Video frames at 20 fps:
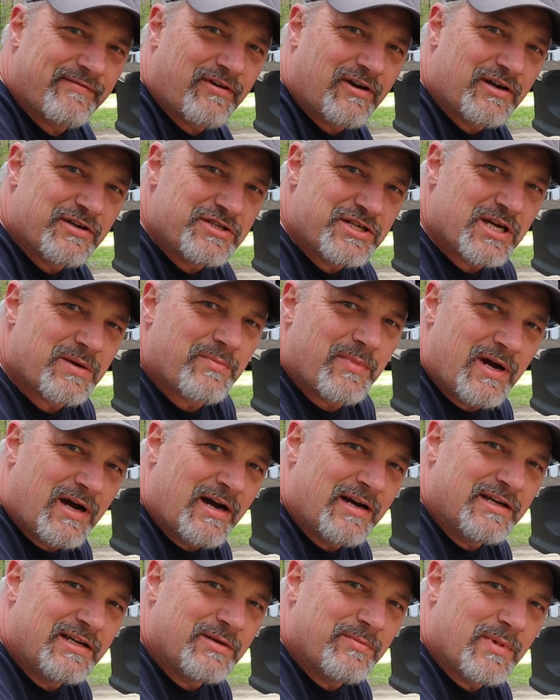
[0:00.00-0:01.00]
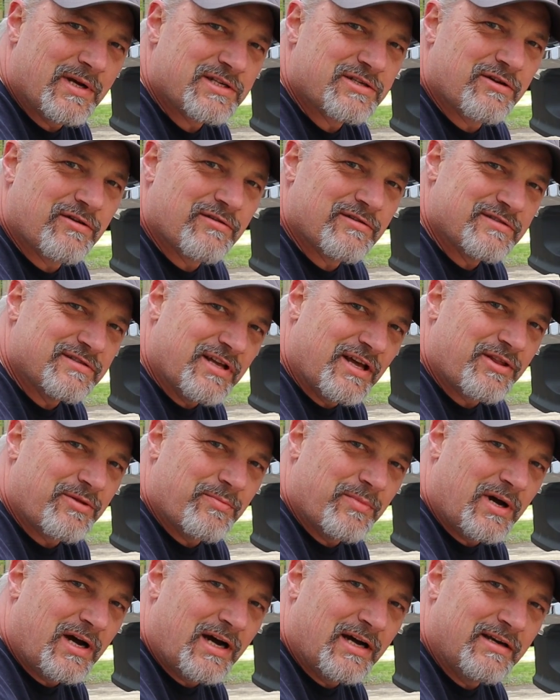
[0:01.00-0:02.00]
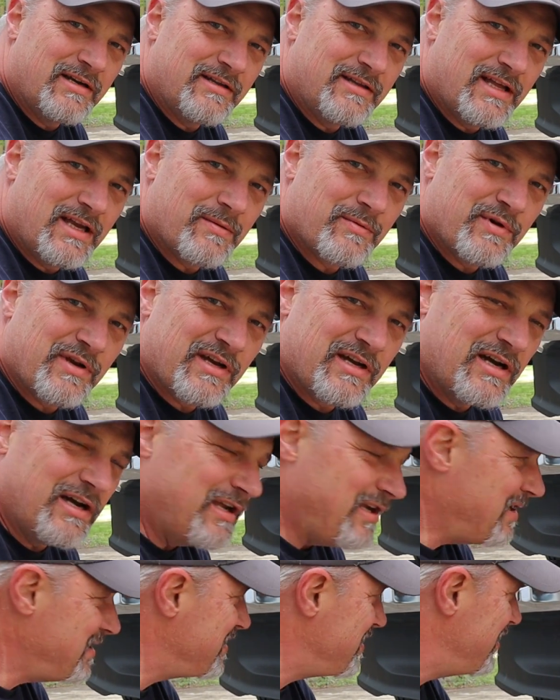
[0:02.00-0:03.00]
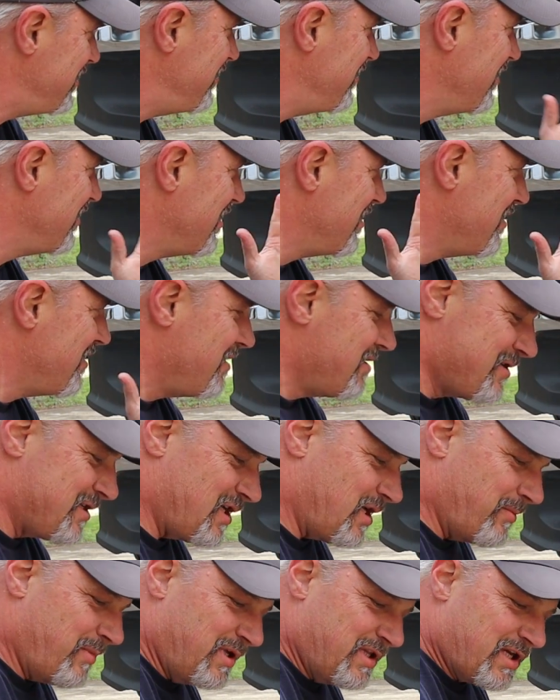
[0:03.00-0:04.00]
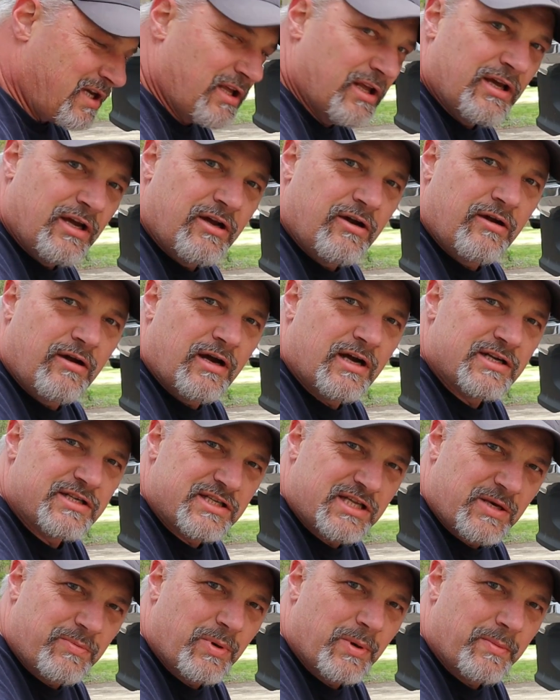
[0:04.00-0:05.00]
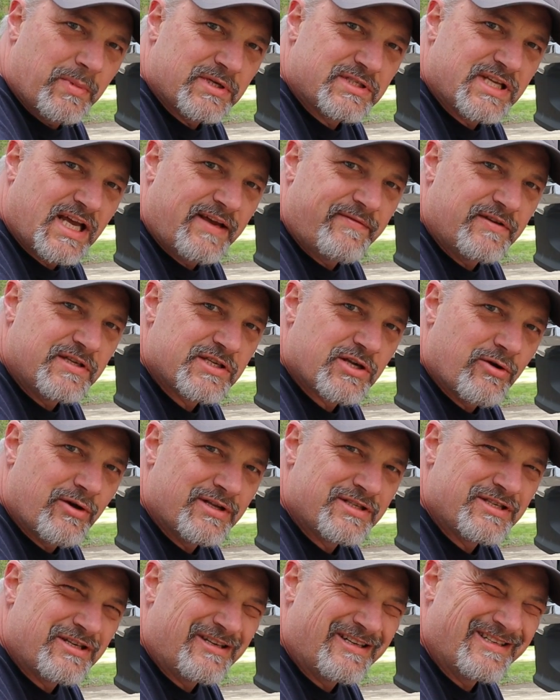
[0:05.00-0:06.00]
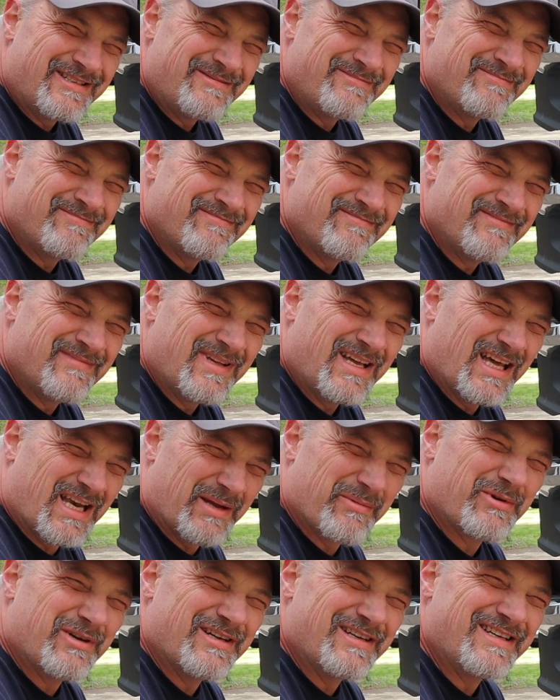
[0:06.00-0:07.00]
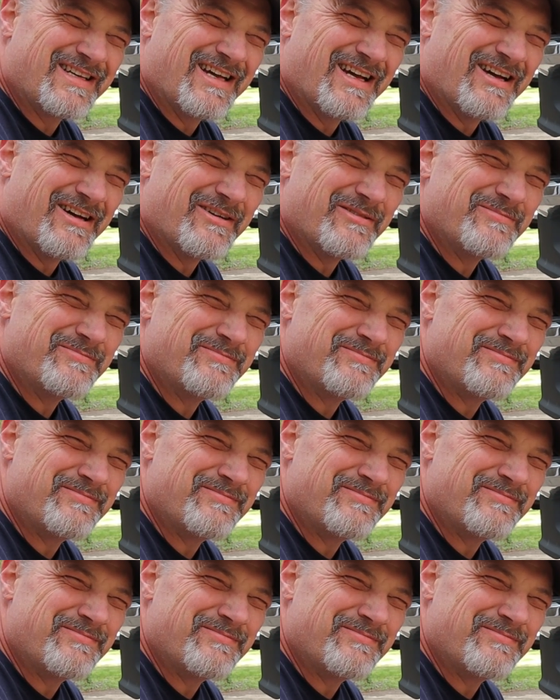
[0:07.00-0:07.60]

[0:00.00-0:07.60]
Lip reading: I've already checked behind it, make sure there's nothing behind it that I'm gonna cut into. So I'm in the clear. I just need to put my safety squints on, and I'm good to go.